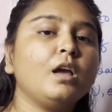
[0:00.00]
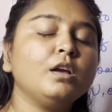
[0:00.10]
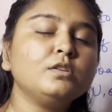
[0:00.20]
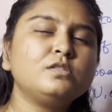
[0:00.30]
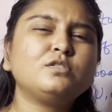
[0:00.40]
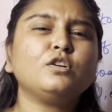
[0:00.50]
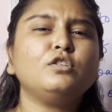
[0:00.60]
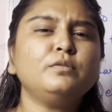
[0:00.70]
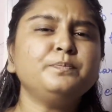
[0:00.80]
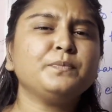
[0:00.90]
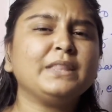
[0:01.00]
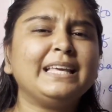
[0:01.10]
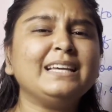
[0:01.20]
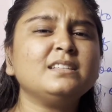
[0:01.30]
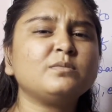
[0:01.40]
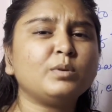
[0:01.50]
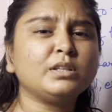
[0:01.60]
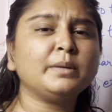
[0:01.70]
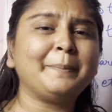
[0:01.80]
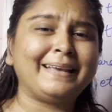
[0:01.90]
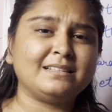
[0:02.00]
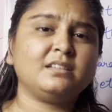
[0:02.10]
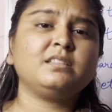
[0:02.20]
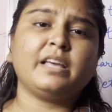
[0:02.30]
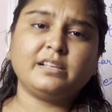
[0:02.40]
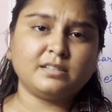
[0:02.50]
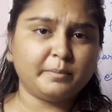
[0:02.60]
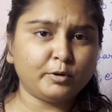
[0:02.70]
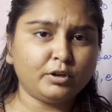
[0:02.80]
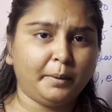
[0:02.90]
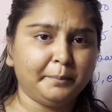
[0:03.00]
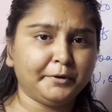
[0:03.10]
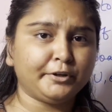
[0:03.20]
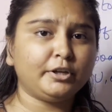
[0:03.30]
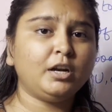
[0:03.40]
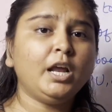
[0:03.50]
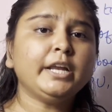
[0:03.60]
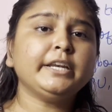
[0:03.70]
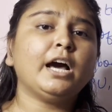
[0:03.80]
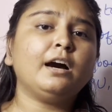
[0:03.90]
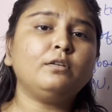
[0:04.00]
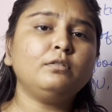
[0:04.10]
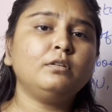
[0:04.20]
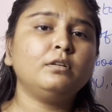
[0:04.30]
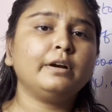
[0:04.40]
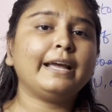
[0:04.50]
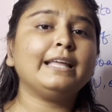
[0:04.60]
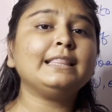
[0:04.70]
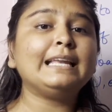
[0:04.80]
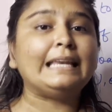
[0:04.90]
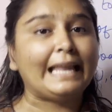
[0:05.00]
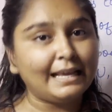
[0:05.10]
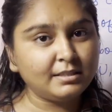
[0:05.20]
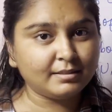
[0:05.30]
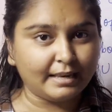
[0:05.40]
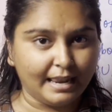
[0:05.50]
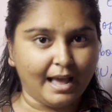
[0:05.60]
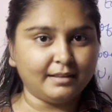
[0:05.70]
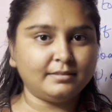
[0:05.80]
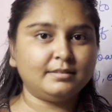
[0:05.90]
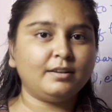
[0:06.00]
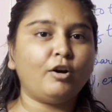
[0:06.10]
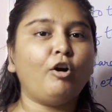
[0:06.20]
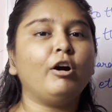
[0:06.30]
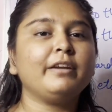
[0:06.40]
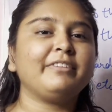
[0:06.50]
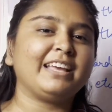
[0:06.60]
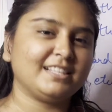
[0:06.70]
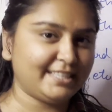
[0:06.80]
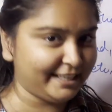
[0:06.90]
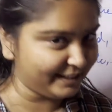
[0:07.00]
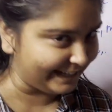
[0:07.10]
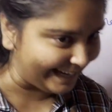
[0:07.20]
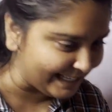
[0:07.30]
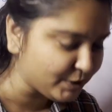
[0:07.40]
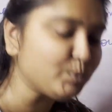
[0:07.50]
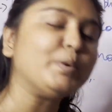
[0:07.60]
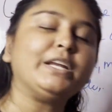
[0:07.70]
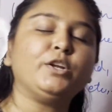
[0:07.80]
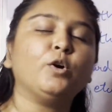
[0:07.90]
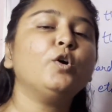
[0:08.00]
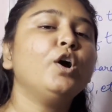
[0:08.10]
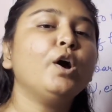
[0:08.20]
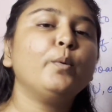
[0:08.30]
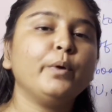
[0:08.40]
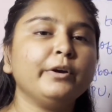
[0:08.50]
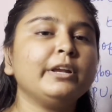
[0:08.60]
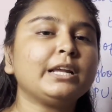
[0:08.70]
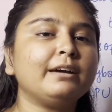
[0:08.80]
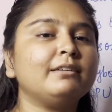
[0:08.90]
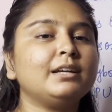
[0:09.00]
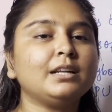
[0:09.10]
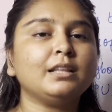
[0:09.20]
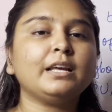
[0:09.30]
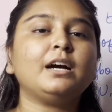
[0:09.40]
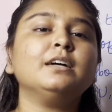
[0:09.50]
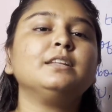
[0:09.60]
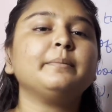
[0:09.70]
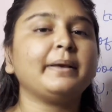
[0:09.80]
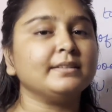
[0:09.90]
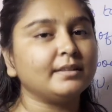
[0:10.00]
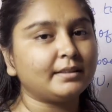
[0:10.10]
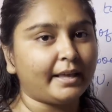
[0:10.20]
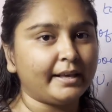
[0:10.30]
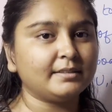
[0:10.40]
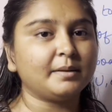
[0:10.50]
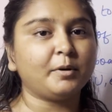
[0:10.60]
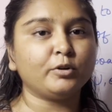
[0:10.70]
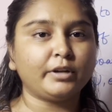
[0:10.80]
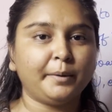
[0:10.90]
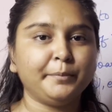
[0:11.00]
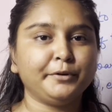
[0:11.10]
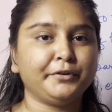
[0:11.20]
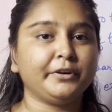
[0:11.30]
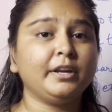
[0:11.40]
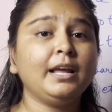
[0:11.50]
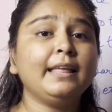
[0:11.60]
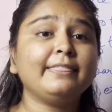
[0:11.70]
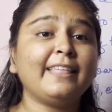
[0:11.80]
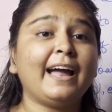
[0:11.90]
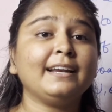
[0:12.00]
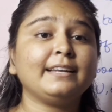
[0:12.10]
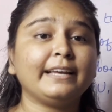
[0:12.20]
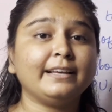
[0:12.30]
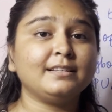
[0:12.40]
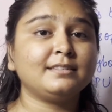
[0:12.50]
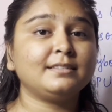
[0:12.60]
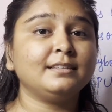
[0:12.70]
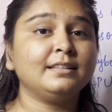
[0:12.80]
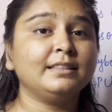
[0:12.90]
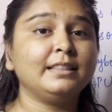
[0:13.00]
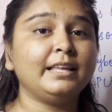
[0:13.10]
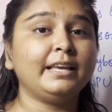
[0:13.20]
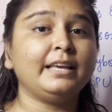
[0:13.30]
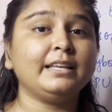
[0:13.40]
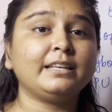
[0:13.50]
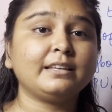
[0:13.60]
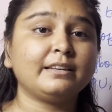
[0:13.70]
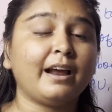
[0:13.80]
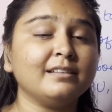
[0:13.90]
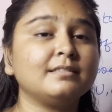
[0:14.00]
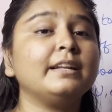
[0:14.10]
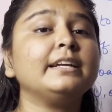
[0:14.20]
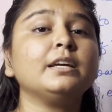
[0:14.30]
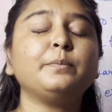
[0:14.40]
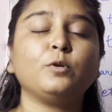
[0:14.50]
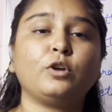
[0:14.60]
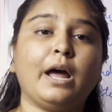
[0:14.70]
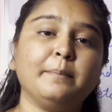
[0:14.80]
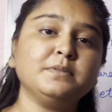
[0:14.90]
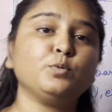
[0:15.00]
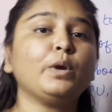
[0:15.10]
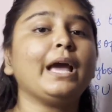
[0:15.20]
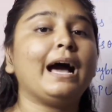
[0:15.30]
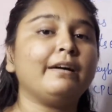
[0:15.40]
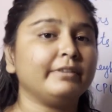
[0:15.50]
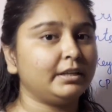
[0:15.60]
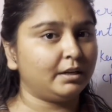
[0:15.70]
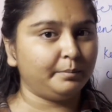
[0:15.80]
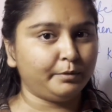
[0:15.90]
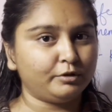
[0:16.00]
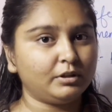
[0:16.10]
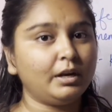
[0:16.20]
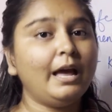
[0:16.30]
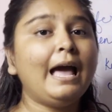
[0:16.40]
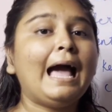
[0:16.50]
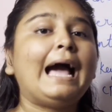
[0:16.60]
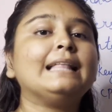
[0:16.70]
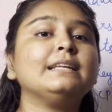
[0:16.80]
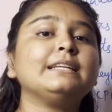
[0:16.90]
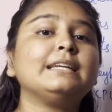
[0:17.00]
So these were the basic things about computer. Now in the next class, or we can say in the next video, we will cover the other basic things about computer. That is the translator programs we have in computer and the